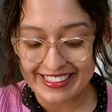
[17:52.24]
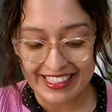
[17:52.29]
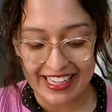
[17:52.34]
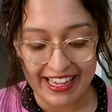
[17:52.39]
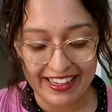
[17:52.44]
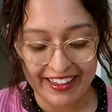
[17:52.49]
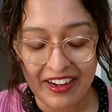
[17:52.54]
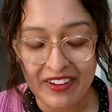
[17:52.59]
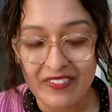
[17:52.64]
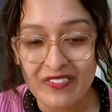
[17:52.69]
I
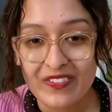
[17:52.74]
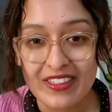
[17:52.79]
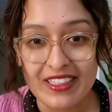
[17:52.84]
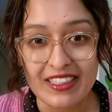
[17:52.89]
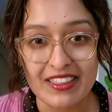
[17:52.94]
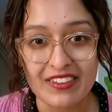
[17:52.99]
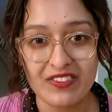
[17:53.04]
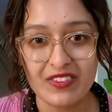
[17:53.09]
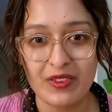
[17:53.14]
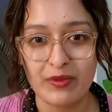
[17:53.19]
can't
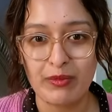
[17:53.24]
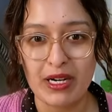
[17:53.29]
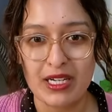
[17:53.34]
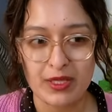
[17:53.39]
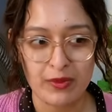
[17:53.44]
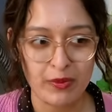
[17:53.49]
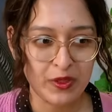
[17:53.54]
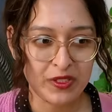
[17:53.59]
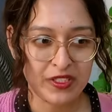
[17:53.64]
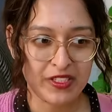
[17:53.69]
believe the
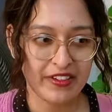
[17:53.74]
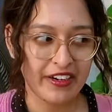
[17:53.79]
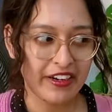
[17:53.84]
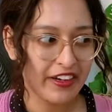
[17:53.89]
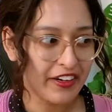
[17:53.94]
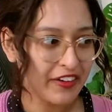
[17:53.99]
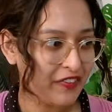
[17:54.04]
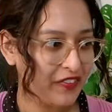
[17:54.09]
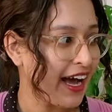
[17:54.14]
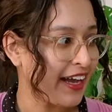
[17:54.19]
passports
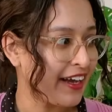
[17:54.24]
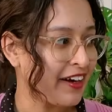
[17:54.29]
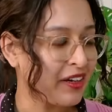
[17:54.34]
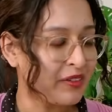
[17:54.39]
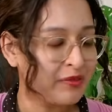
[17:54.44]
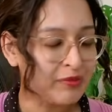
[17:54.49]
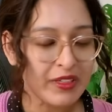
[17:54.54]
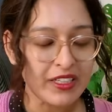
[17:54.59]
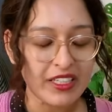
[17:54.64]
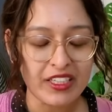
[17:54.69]
arrived. I
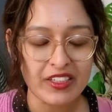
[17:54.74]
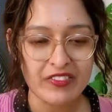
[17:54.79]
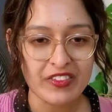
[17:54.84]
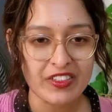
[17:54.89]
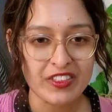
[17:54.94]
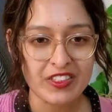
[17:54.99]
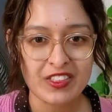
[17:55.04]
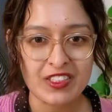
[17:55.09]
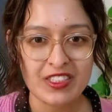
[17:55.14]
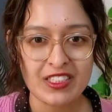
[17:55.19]
can't believe
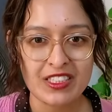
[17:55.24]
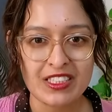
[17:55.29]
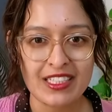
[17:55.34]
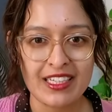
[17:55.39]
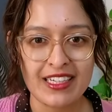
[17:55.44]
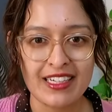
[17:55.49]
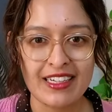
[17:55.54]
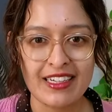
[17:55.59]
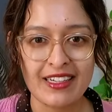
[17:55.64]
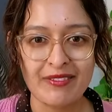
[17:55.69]
it's
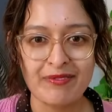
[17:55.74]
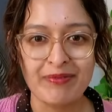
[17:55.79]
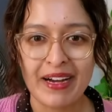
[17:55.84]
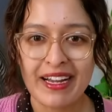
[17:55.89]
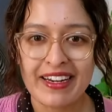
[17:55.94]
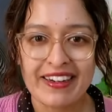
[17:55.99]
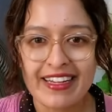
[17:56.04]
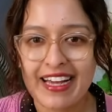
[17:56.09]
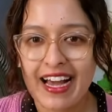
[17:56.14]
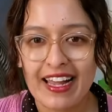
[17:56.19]
my
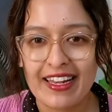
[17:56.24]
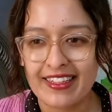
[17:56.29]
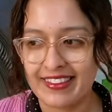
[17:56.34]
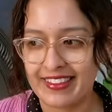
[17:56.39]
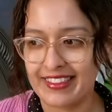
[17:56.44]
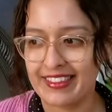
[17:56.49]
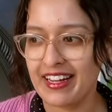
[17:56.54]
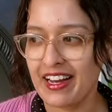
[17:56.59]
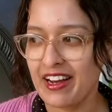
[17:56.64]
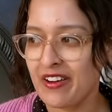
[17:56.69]

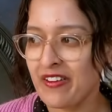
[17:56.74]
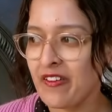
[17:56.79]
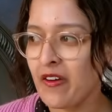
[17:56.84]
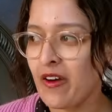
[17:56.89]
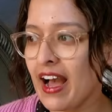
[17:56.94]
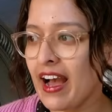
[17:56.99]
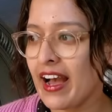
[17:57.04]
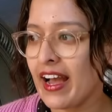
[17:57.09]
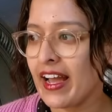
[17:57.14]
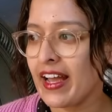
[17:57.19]
reality now.
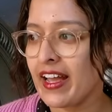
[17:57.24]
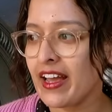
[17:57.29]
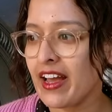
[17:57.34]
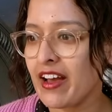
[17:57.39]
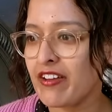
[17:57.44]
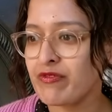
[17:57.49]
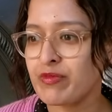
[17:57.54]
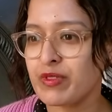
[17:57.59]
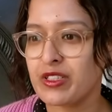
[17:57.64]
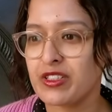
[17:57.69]
I
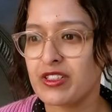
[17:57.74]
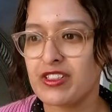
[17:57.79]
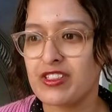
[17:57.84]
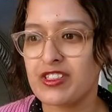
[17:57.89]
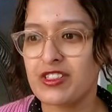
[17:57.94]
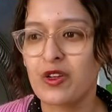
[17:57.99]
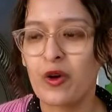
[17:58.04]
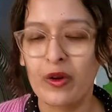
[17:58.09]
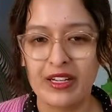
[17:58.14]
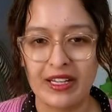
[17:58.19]
have been
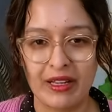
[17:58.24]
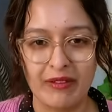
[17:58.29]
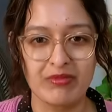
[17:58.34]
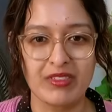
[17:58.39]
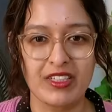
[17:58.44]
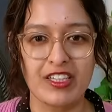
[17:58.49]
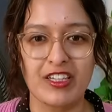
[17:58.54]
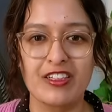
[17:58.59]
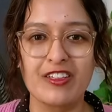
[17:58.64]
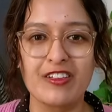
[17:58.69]
so
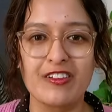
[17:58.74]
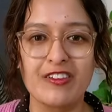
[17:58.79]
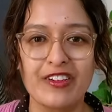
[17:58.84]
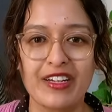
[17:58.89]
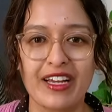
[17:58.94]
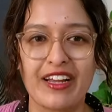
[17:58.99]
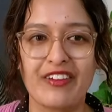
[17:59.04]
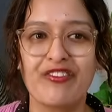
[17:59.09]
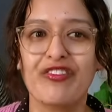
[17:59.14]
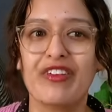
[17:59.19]
tempted to look
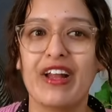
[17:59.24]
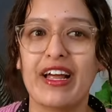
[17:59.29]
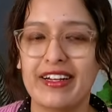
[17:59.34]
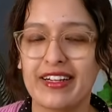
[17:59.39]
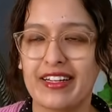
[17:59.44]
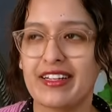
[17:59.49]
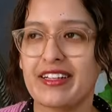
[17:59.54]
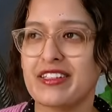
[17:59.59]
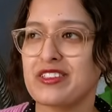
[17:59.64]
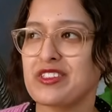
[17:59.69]
at flight
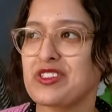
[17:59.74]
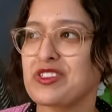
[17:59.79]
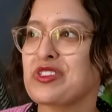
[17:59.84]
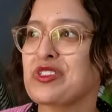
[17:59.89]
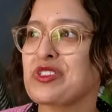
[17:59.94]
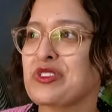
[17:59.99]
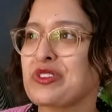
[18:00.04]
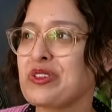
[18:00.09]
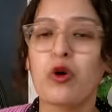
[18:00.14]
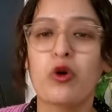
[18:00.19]
tickets
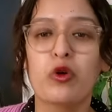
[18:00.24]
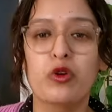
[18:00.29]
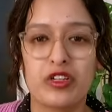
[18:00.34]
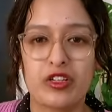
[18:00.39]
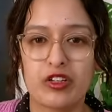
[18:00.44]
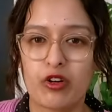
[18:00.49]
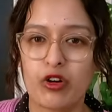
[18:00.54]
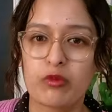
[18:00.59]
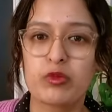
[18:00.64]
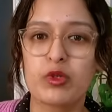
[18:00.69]
to go to
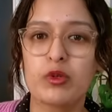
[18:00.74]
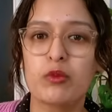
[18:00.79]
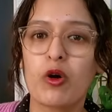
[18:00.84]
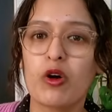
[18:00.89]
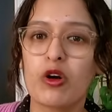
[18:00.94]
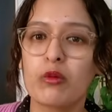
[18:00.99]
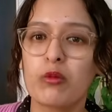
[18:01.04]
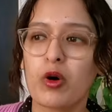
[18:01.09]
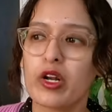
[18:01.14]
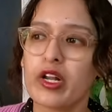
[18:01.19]
Europe
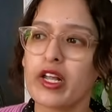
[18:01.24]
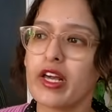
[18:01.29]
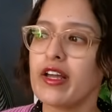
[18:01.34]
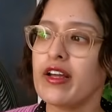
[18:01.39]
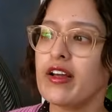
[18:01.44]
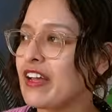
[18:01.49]
tomorrow morning.